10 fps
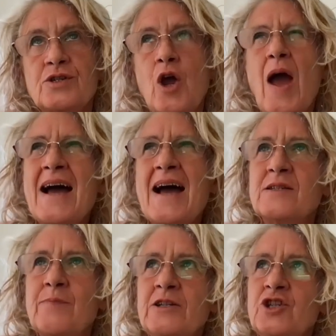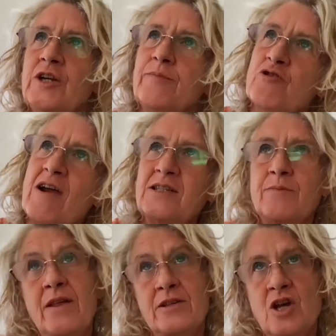you know, as my journey progressed,
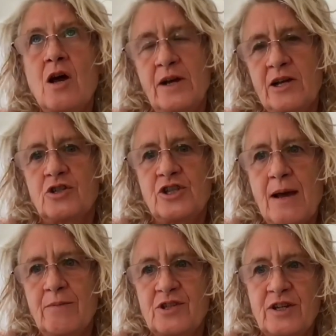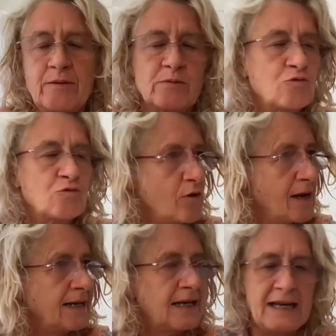and by the time I got to the Amazon, it was
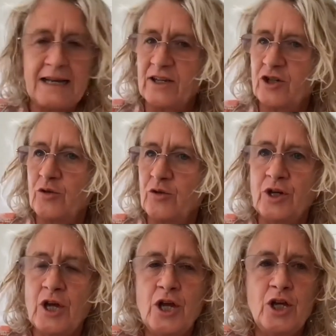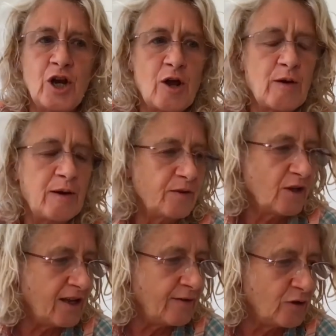really clear who the, you know,
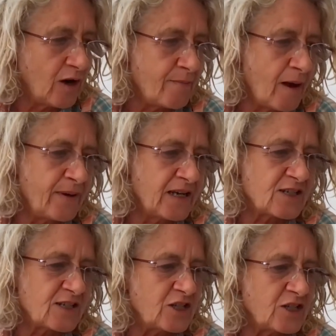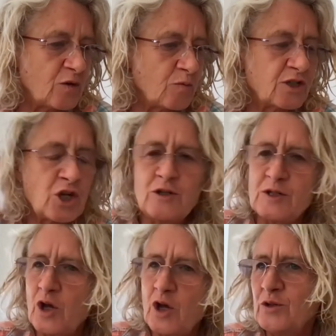if you like, my biggest question was who's
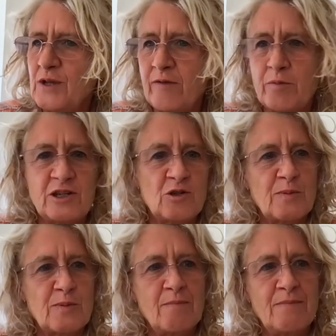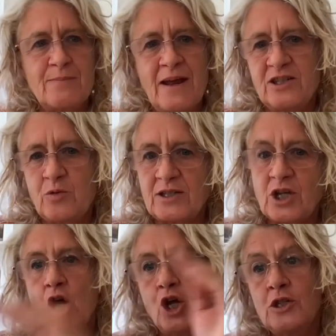everybody talks about mismanaged waste.
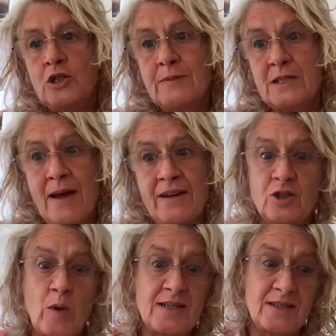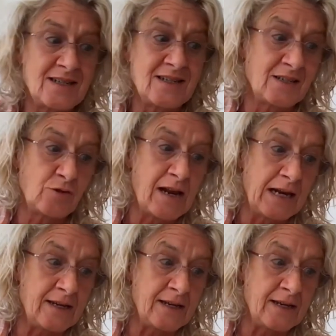Whose mismanaged waste is this really?